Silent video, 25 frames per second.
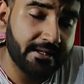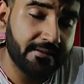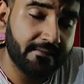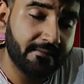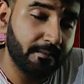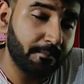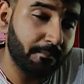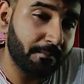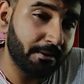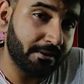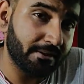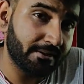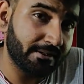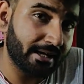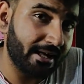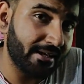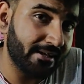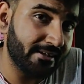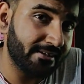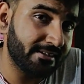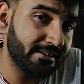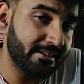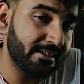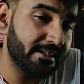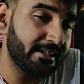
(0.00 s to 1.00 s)
the
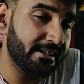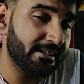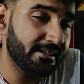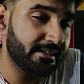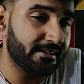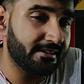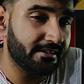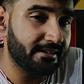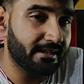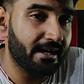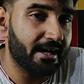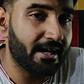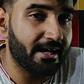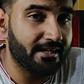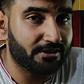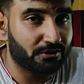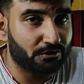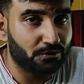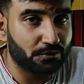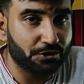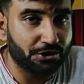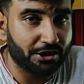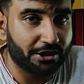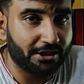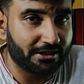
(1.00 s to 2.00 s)
mentality in India has
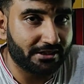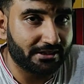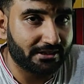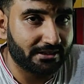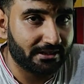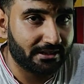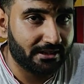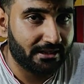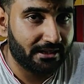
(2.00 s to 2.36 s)
to change.